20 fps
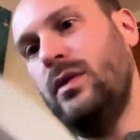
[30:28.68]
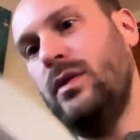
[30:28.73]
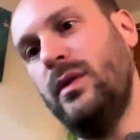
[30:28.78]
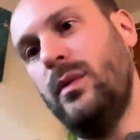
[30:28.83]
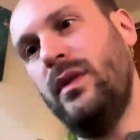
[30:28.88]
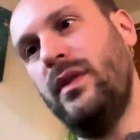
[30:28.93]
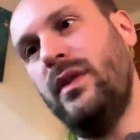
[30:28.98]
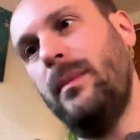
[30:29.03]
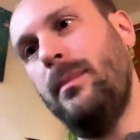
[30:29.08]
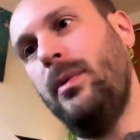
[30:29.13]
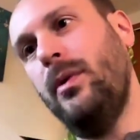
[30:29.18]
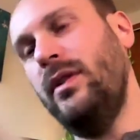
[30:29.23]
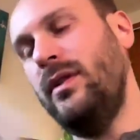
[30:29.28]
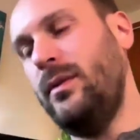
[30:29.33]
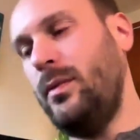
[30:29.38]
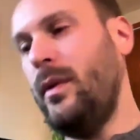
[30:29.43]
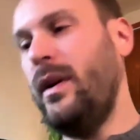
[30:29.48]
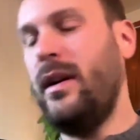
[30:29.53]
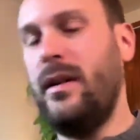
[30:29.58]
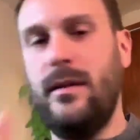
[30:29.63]
well, there was a
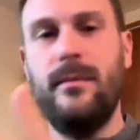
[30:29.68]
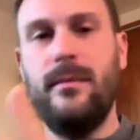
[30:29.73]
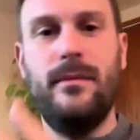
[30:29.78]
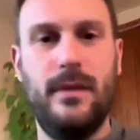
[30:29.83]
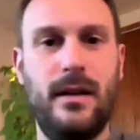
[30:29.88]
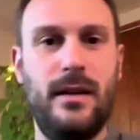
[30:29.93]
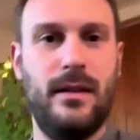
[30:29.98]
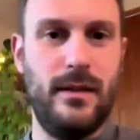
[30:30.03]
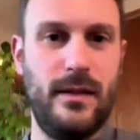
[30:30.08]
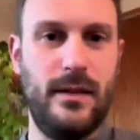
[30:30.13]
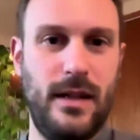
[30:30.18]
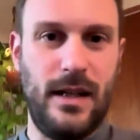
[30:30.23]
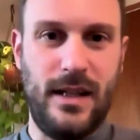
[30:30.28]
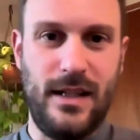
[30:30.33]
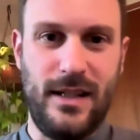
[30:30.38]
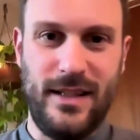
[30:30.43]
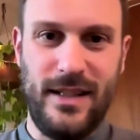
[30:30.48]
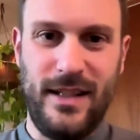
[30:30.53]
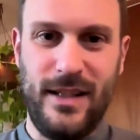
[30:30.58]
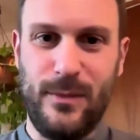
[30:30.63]
point where
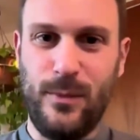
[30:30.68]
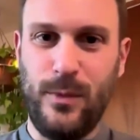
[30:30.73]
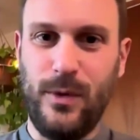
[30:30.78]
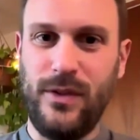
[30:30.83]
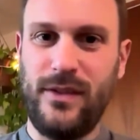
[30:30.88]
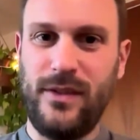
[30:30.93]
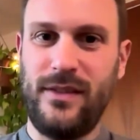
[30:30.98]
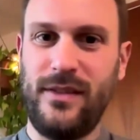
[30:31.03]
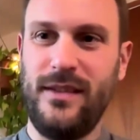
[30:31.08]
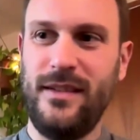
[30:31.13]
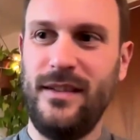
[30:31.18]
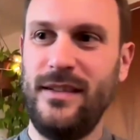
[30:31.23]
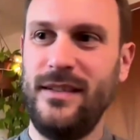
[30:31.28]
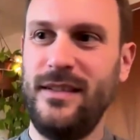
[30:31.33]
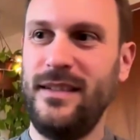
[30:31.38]
it was